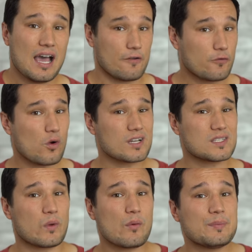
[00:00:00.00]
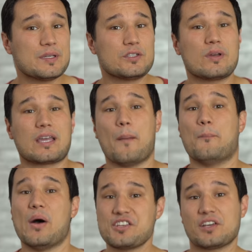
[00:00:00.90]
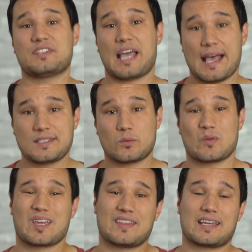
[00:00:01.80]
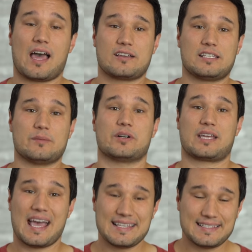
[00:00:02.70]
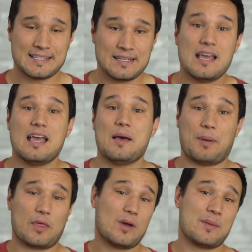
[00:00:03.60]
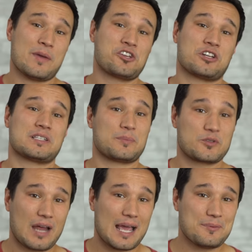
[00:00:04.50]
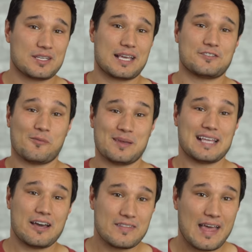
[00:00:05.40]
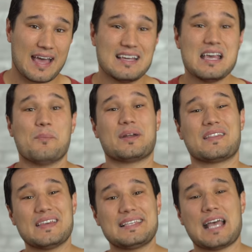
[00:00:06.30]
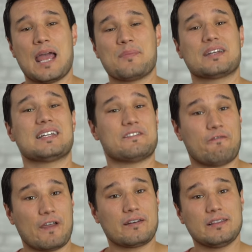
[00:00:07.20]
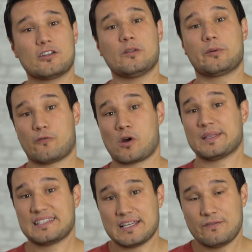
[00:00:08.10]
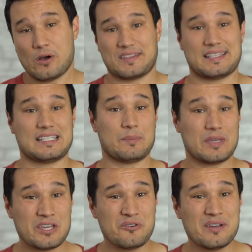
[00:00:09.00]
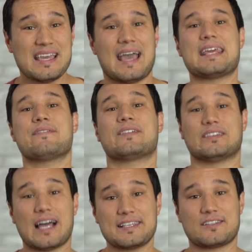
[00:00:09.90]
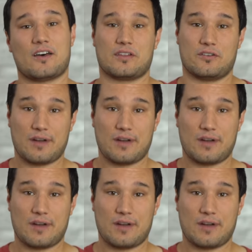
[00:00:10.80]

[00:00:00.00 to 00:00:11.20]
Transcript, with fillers: Of course, we will be doing a bunch of tests when we get the Galaxy Book S in. By the way, make sure to subscribe so you guys don't miss out on that. But at this time, there is very little performance info on the CPU and even less on the